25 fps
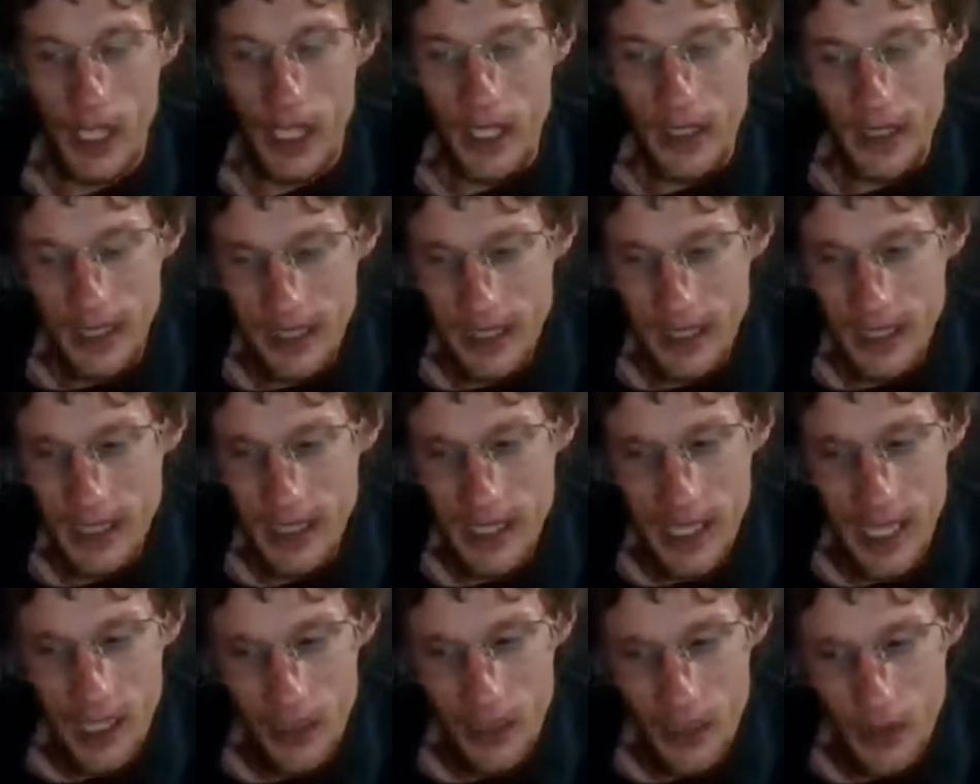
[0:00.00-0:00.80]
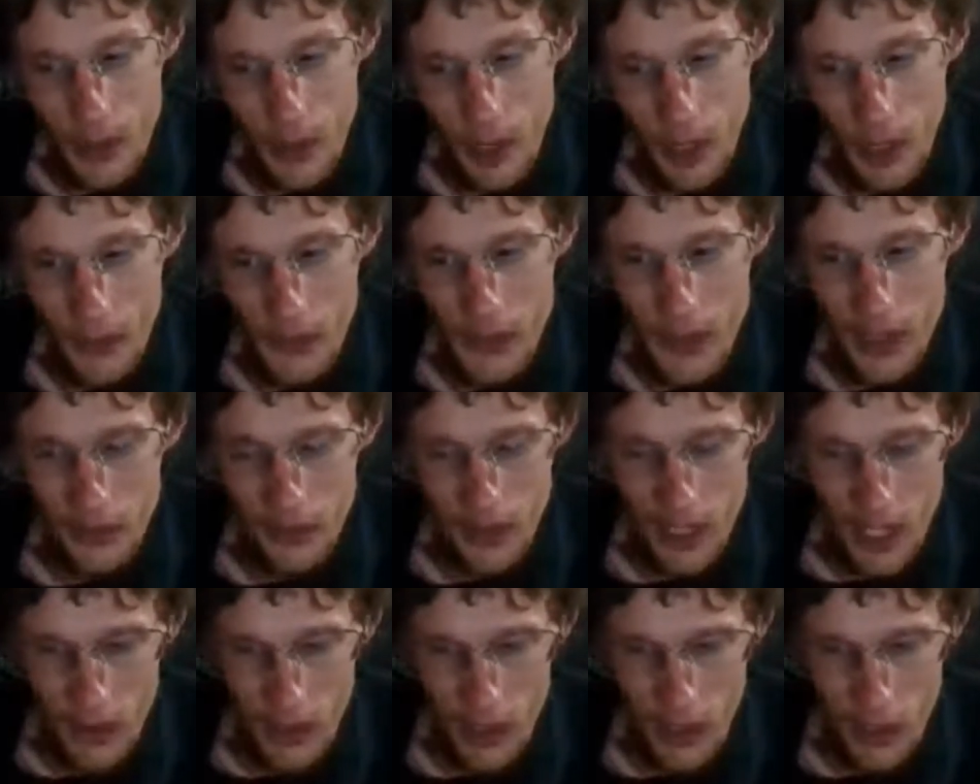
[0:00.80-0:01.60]
Then you go across the
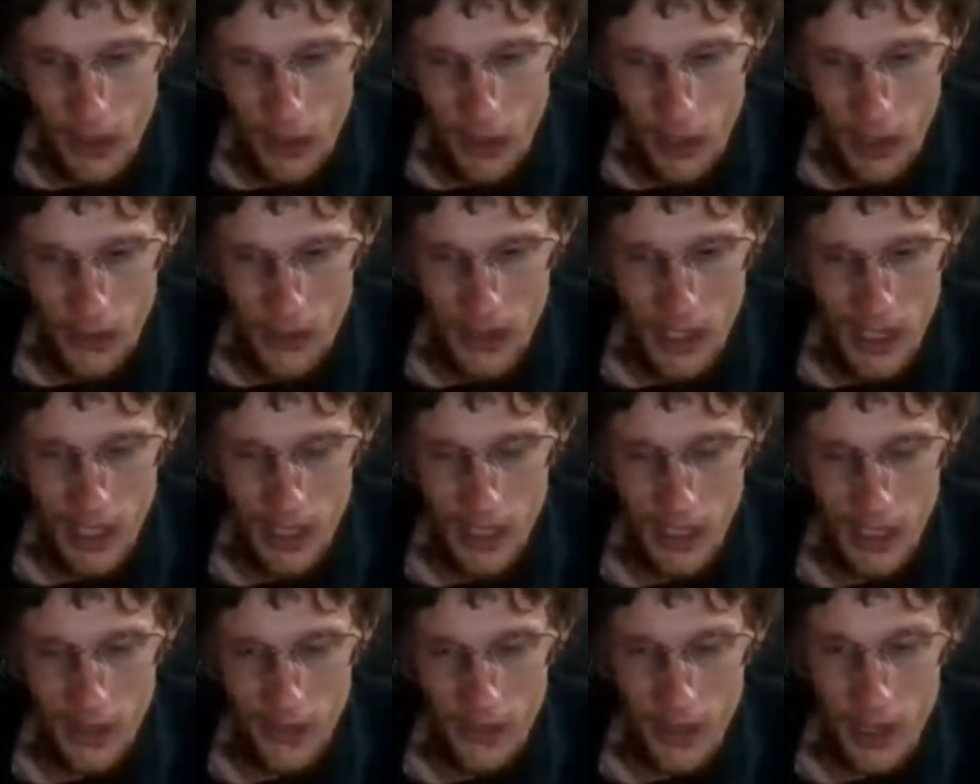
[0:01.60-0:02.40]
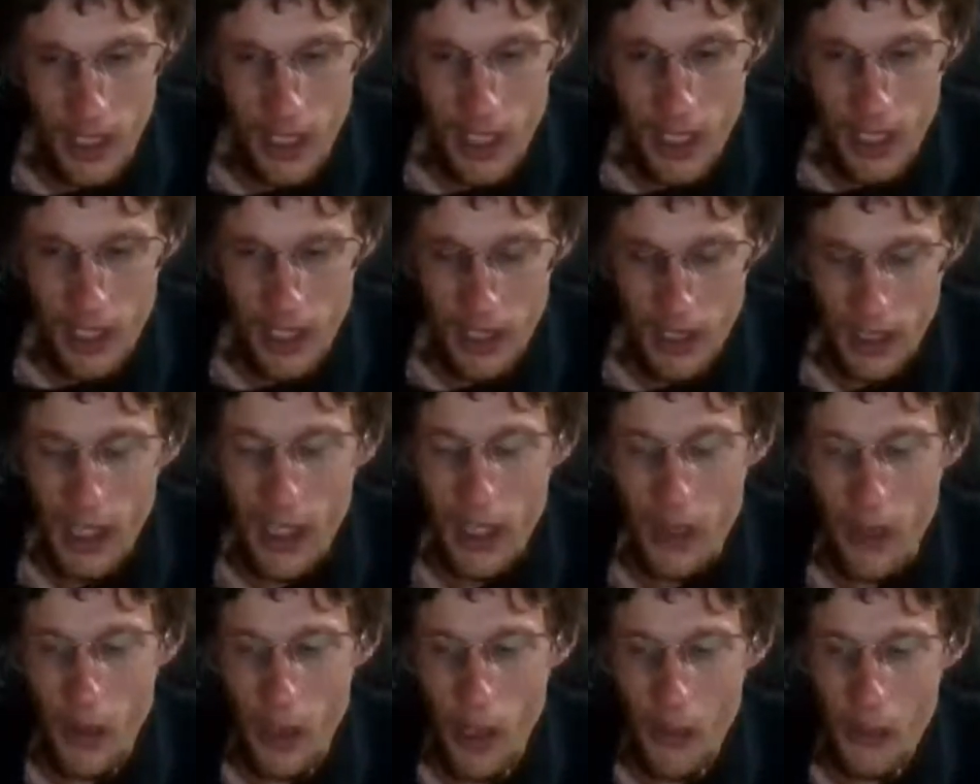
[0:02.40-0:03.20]
railroad crossing,
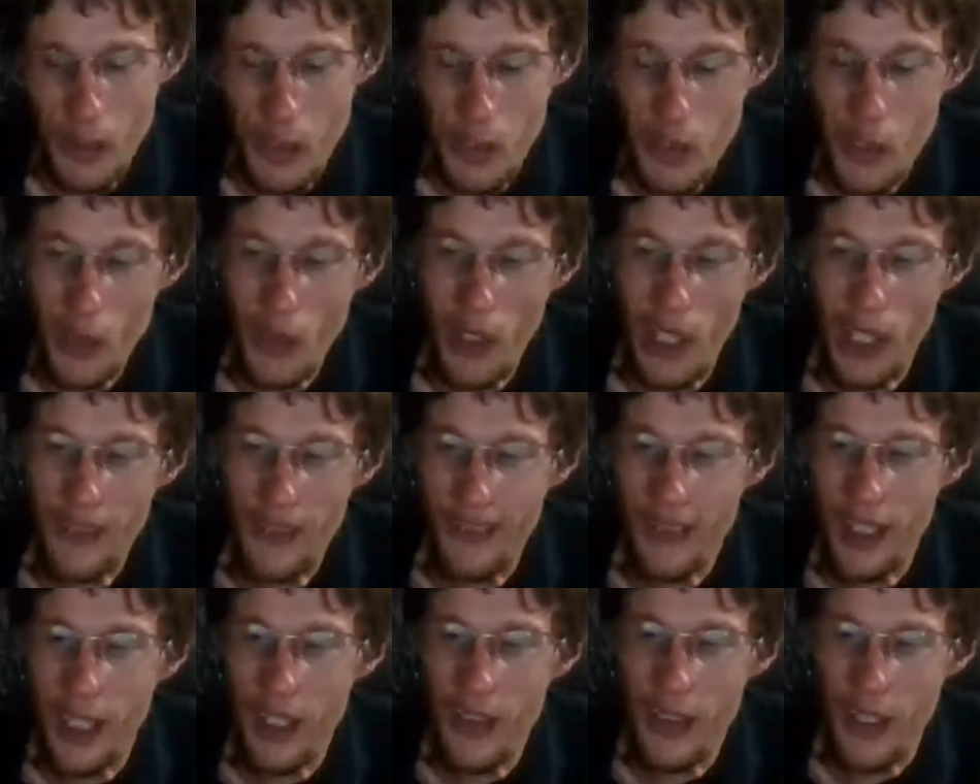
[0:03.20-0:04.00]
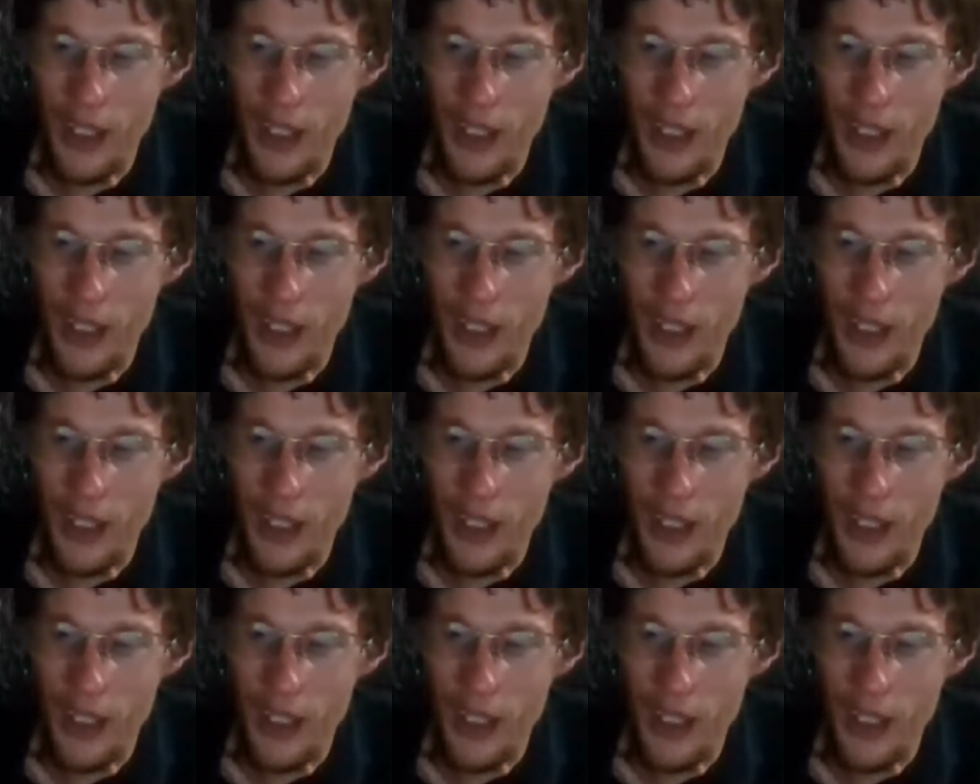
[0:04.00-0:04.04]
across the 2-lane road